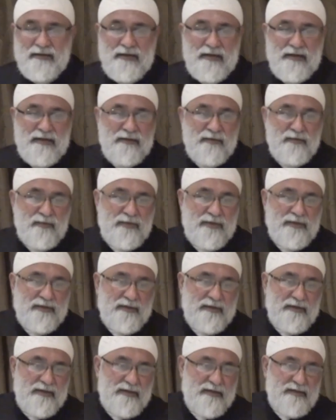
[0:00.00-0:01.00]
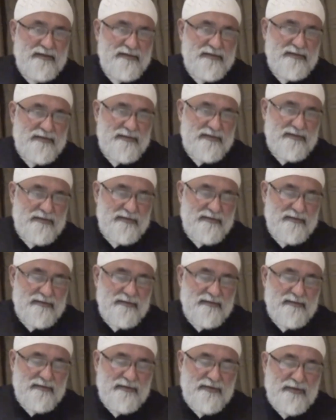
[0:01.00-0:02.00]
and what is
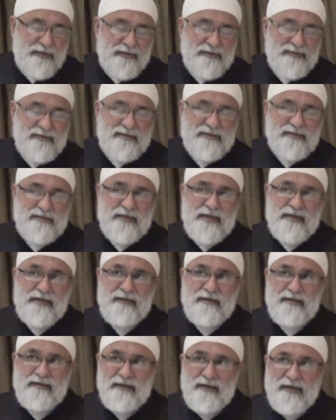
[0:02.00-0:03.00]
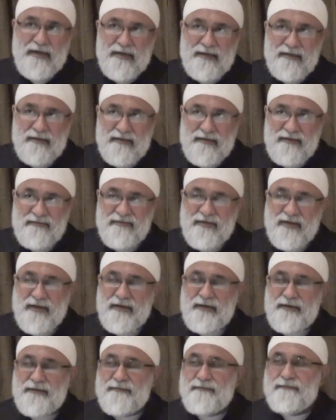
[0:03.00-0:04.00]
non-satanic and
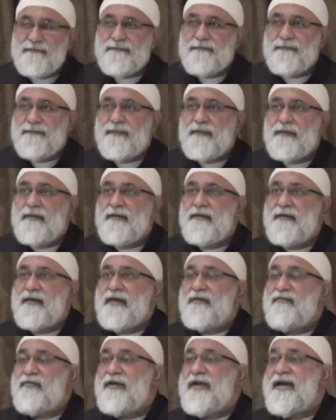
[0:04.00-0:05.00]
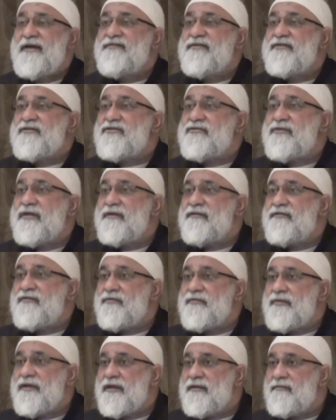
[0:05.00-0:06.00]
divine. And we'll have the strength to
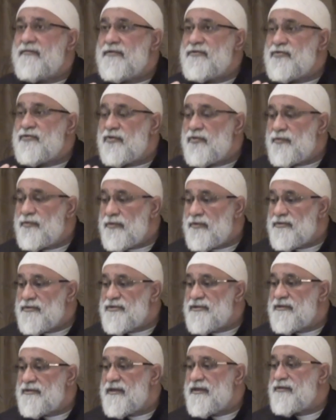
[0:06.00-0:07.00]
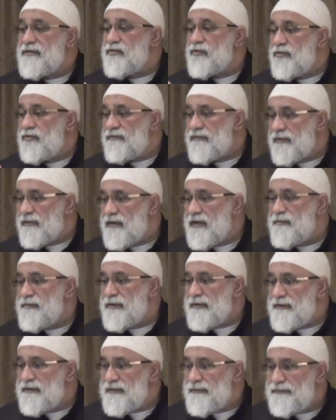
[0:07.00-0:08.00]
be able to oppose it and to overcome
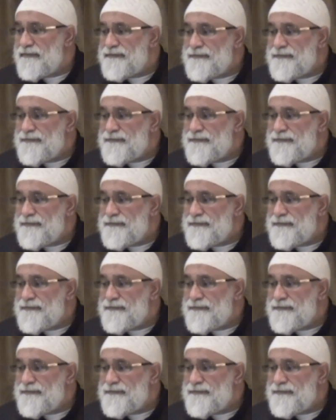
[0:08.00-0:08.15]
it.